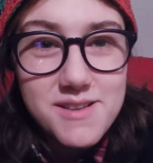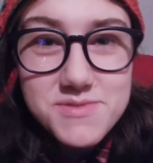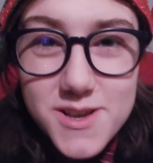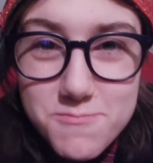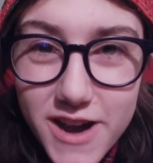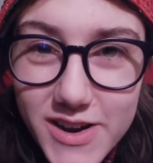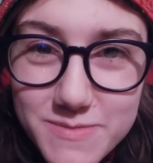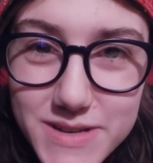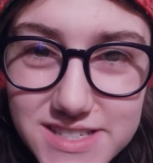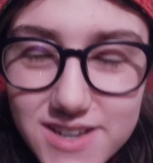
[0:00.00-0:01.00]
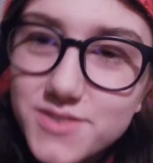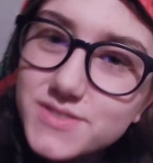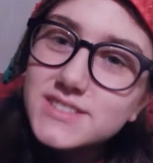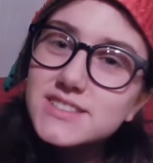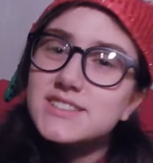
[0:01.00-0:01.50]
I'm so proud of
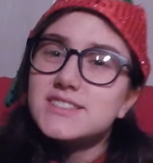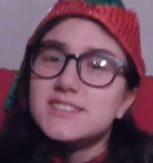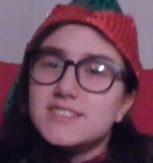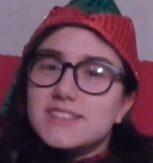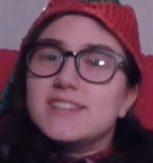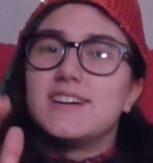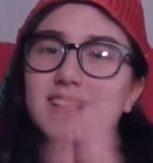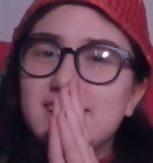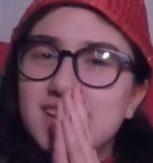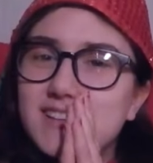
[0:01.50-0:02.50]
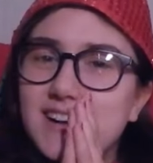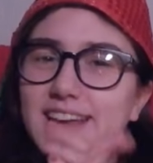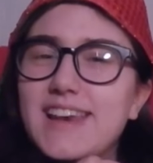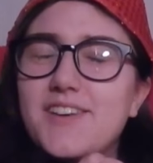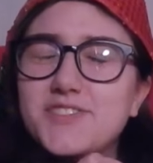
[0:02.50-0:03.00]
myself. Oh,
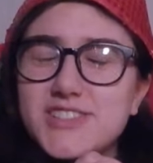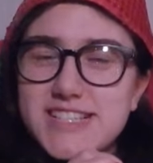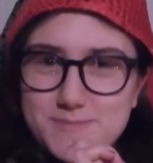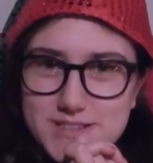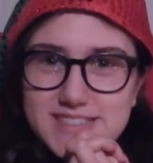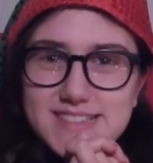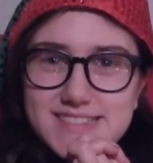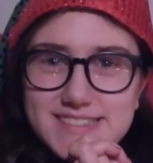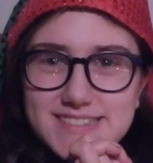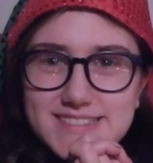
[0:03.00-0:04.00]
I love Christmas.